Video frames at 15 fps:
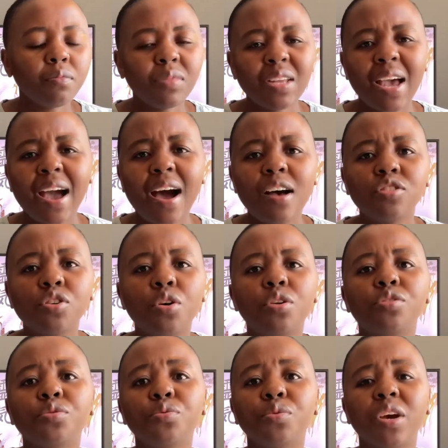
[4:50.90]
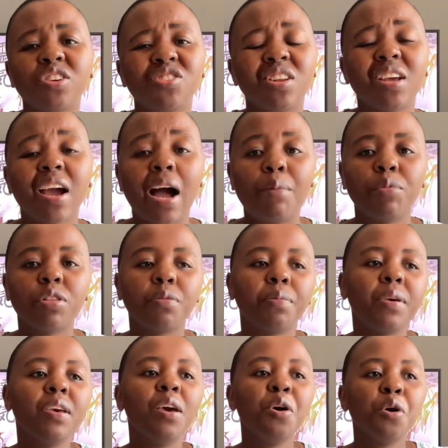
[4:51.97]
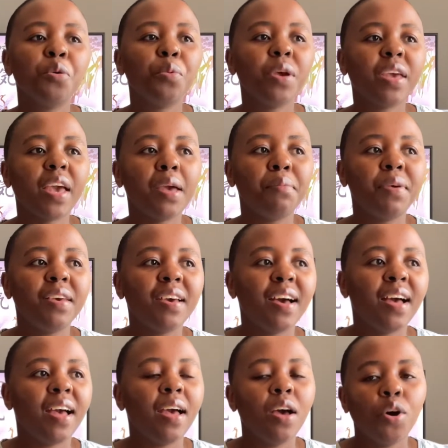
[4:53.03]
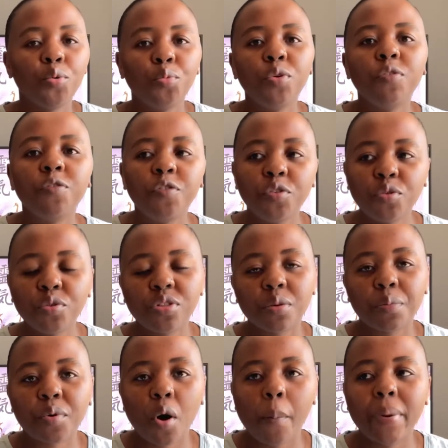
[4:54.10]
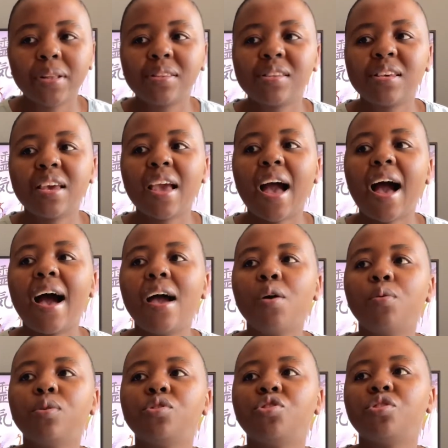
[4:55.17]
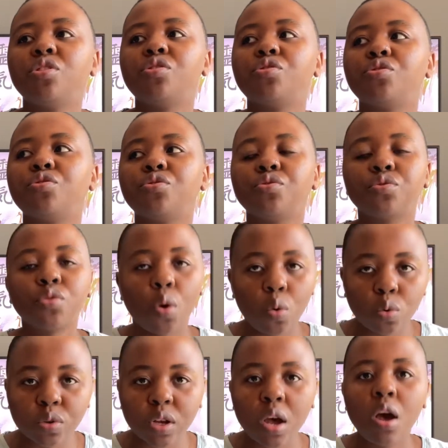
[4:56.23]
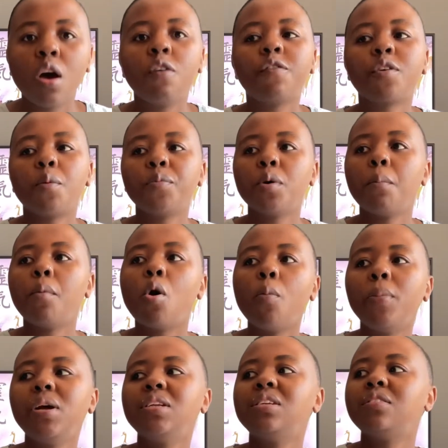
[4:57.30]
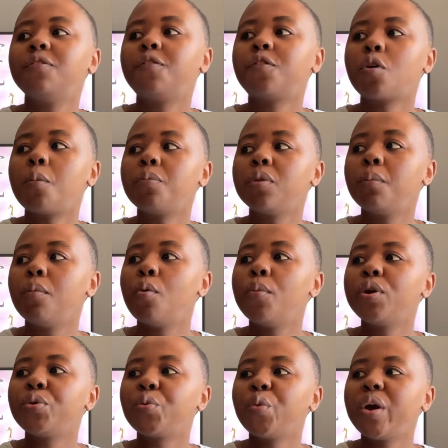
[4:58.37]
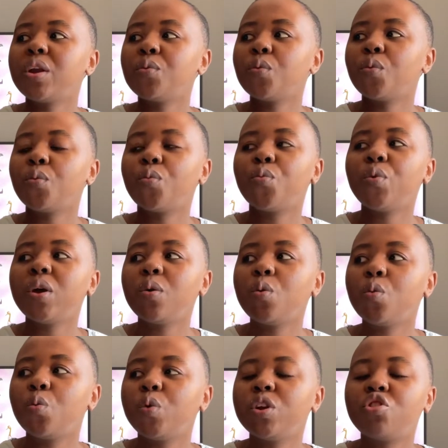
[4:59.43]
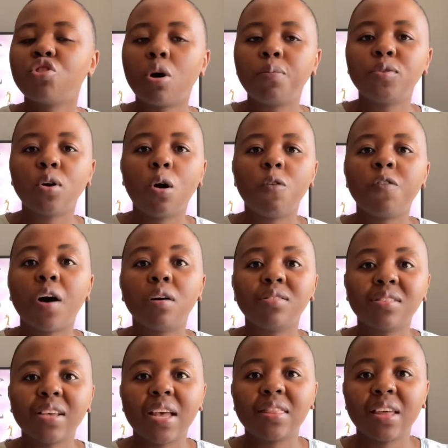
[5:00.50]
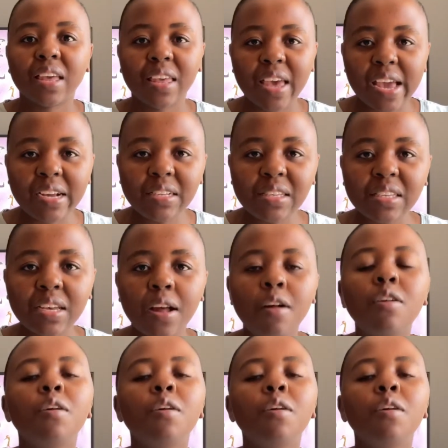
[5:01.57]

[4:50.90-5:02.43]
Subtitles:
I asked her to actually come with me. We came here, we viewed the property. I was just sold from the moment when we dropped off outside the gate.